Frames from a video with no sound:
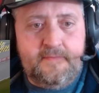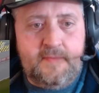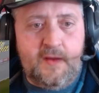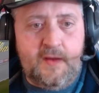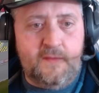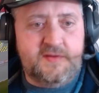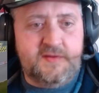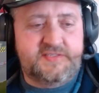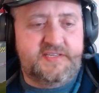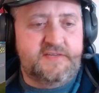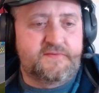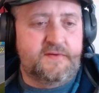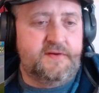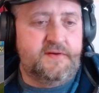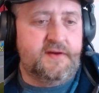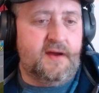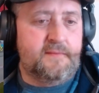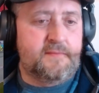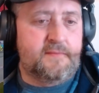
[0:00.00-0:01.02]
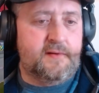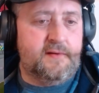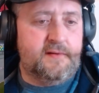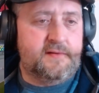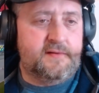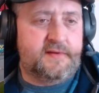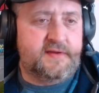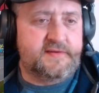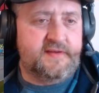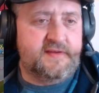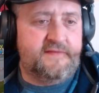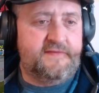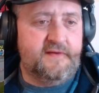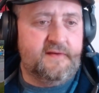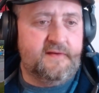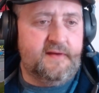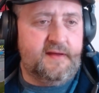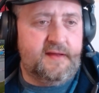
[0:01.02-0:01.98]
I wish these were numbered, because I
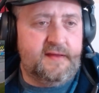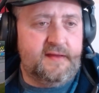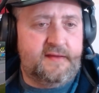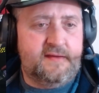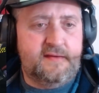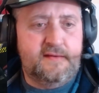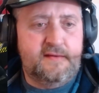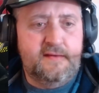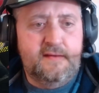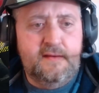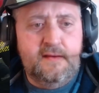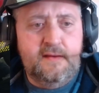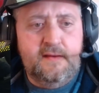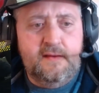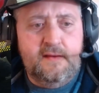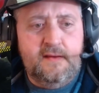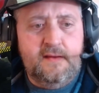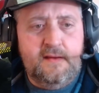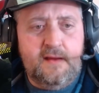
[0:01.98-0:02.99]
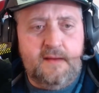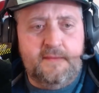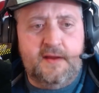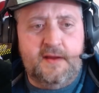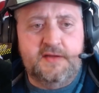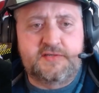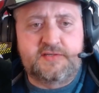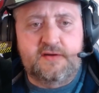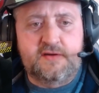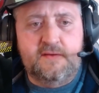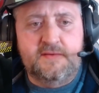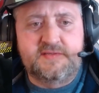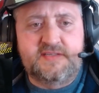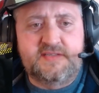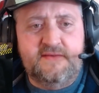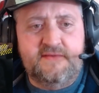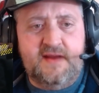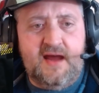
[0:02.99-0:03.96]
feel like I'm not sure
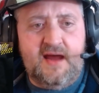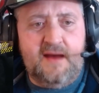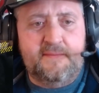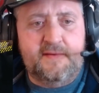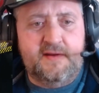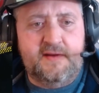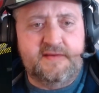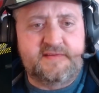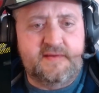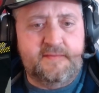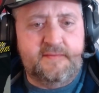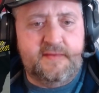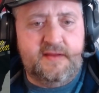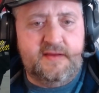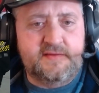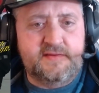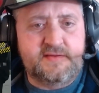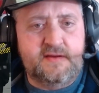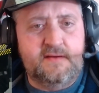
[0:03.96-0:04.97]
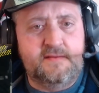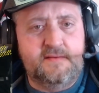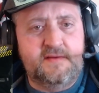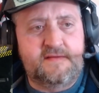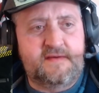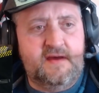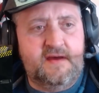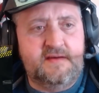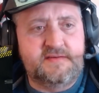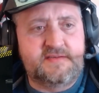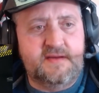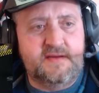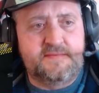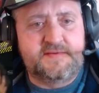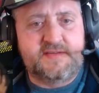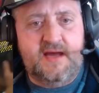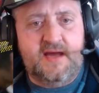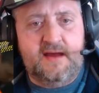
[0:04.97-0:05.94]
what's even happening in some of these. Oh, this guy's
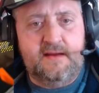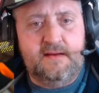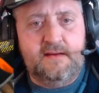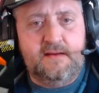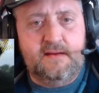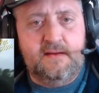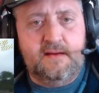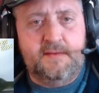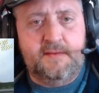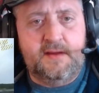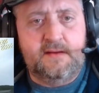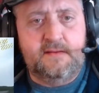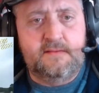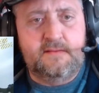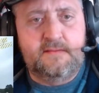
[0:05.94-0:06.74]
upset. I mean...